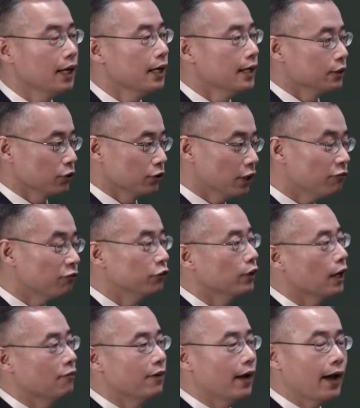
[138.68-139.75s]
So if you
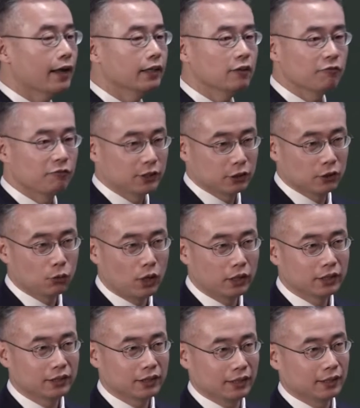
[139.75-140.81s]
have any physical
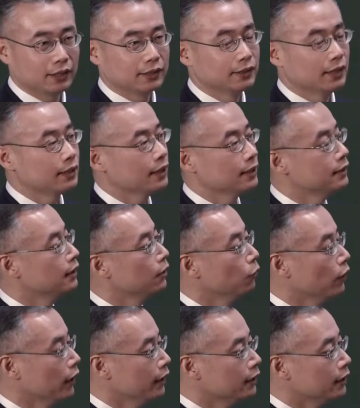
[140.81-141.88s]
quantity that is
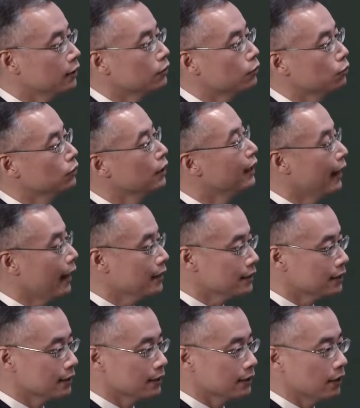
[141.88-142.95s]
related to the
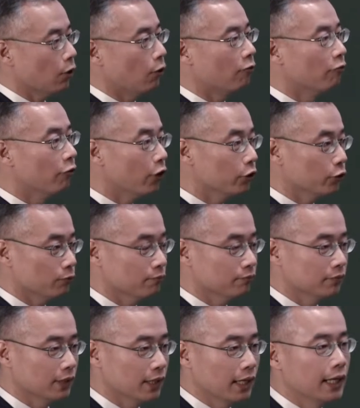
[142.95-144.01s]
length or volume
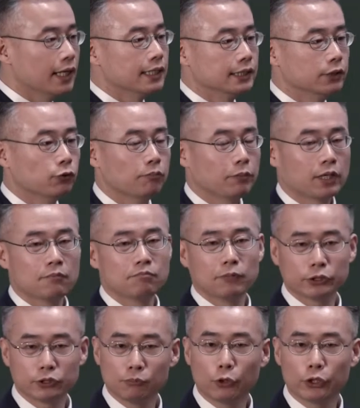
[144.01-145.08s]
they will become
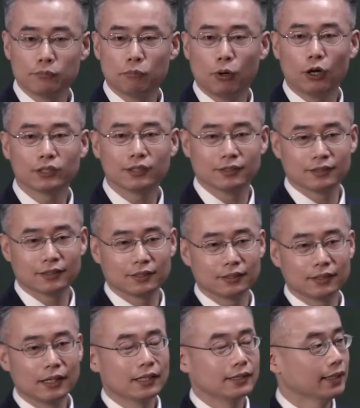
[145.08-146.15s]
much more important
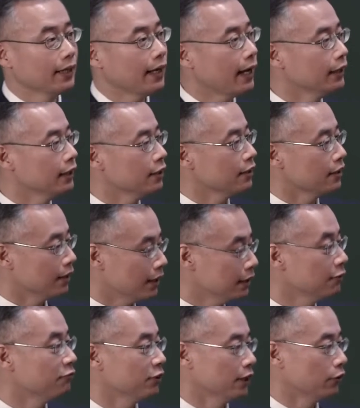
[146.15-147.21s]
than any
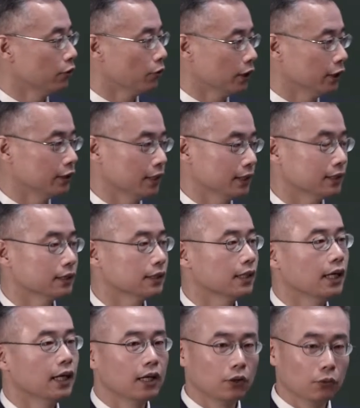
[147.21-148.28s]
other physical quantities
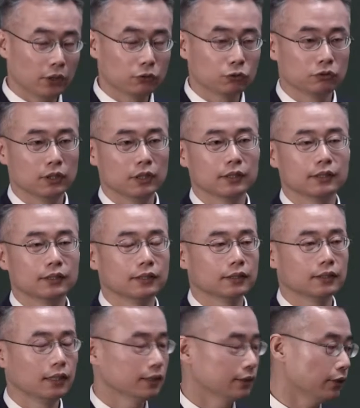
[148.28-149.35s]
related to the,
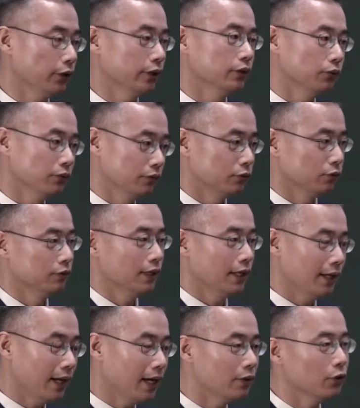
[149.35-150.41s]
uh, sorry, to the
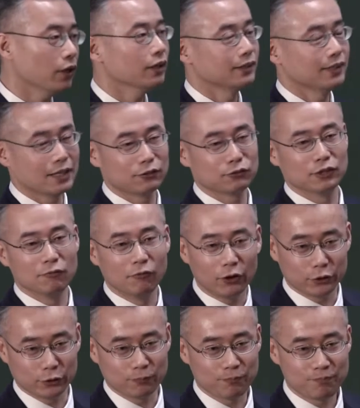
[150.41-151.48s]
area than to the
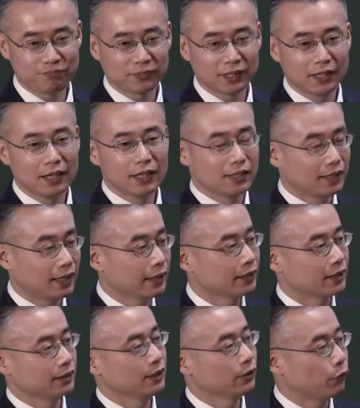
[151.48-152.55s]
volume, like
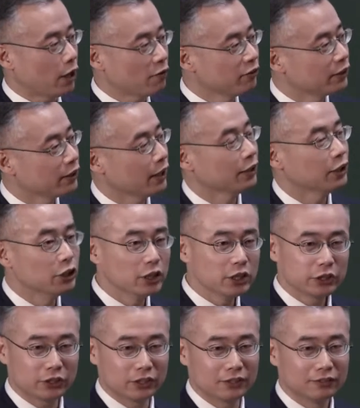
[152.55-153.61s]
the gravity and
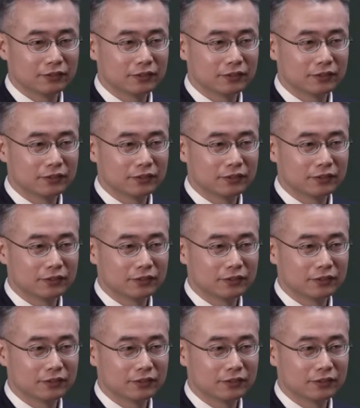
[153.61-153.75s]
inertia.